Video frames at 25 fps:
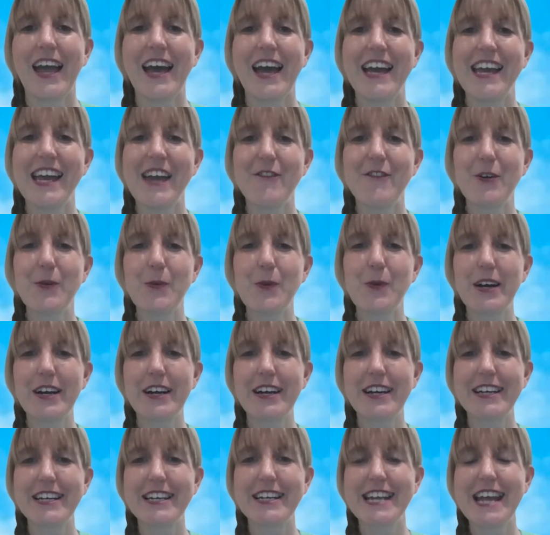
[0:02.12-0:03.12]
Hi
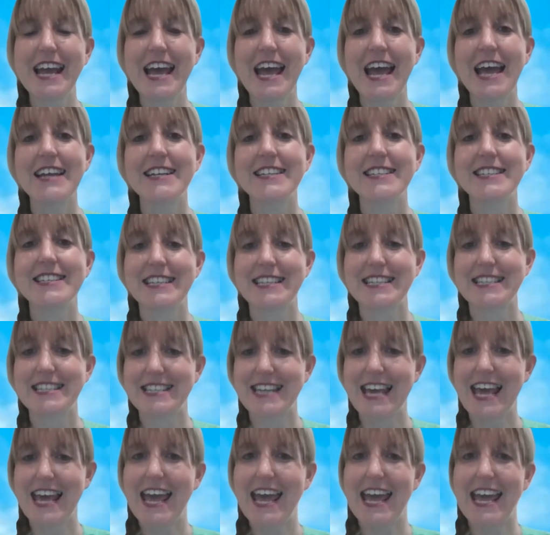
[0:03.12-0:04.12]
everyone.
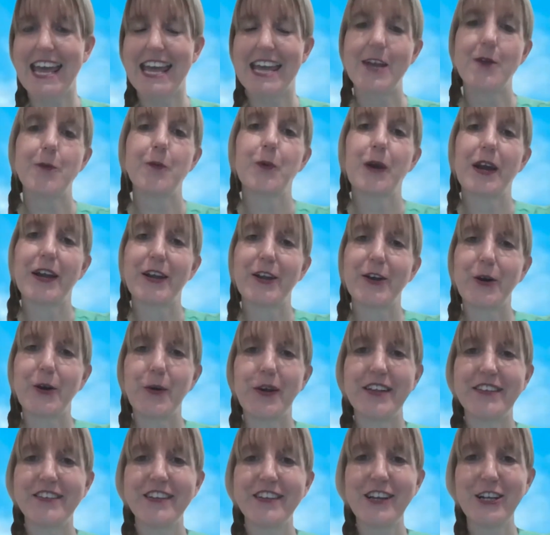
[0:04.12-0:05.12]
Today we're
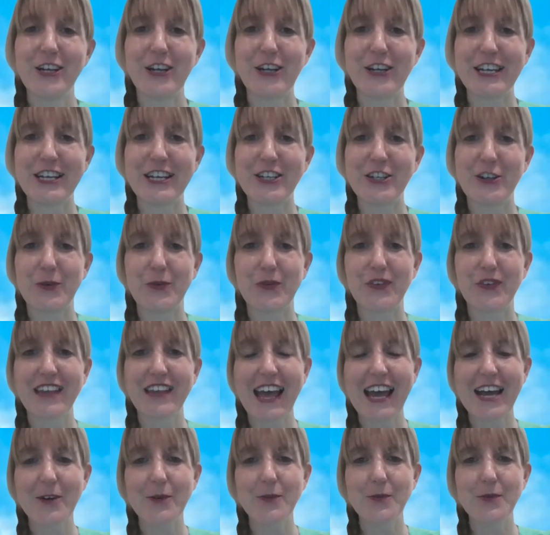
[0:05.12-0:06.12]
going to learn a new
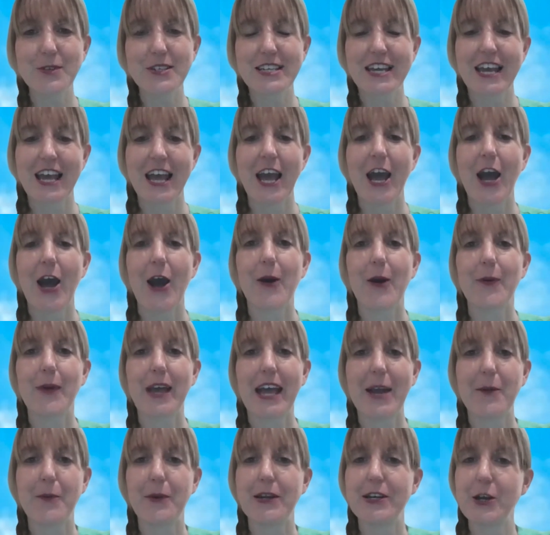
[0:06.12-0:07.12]
sound.
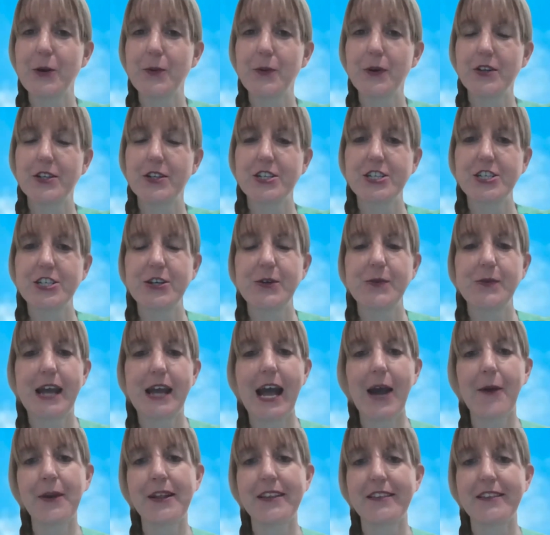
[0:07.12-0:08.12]
Okay, we know what to do
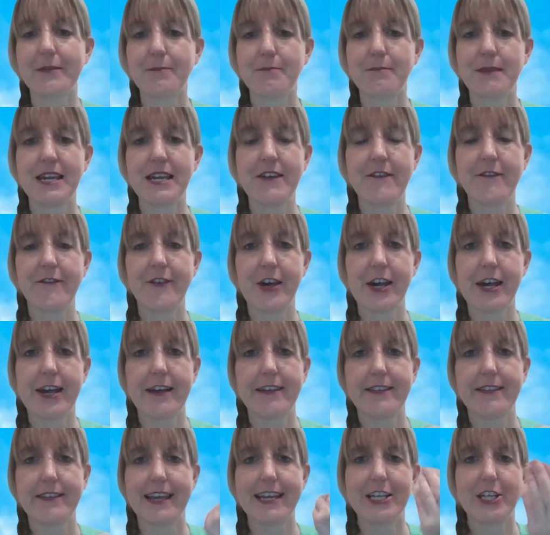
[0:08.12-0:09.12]
now. It's me
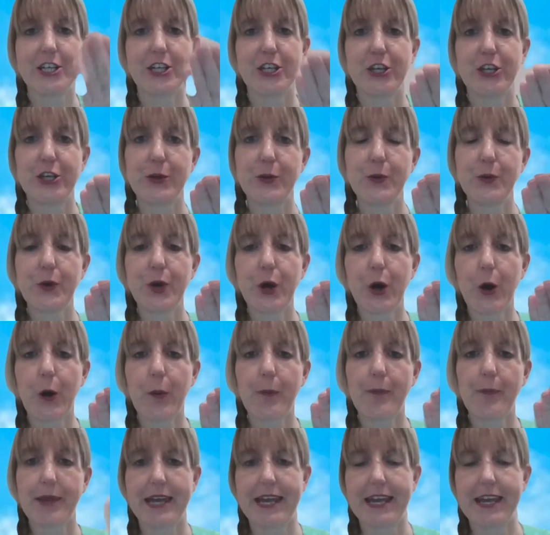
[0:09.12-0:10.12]
first, then you
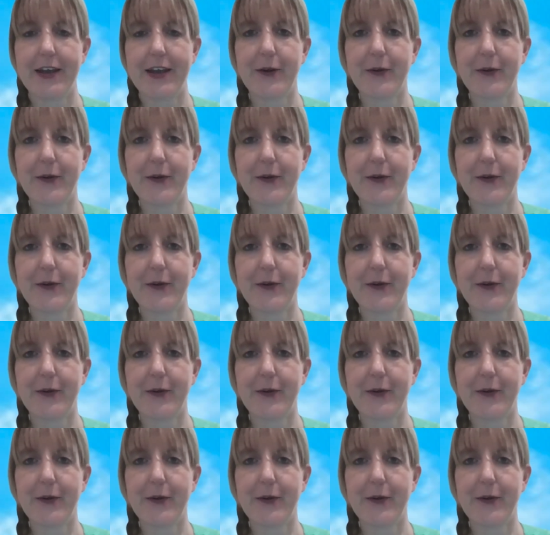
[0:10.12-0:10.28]
copy.